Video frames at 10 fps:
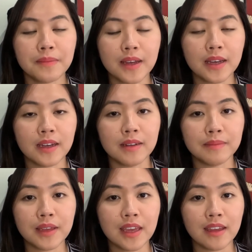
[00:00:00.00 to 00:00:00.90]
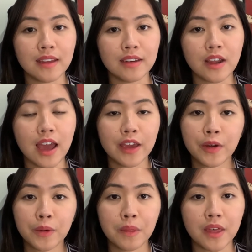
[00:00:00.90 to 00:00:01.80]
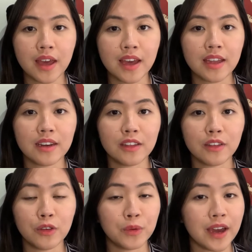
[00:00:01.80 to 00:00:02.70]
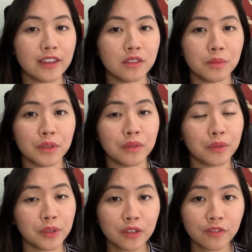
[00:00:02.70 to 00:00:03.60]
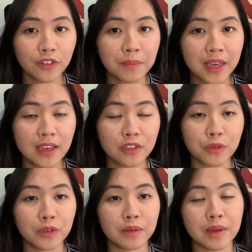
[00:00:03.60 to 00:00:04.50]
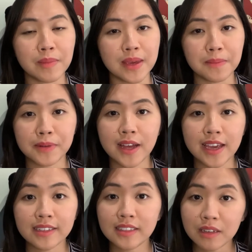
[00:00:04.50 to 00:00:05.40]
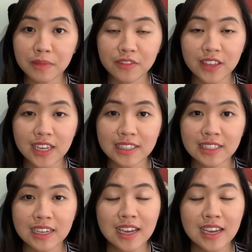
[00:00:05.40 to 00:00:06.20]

and I hope that you guys will learn from it or maybe apply some of it.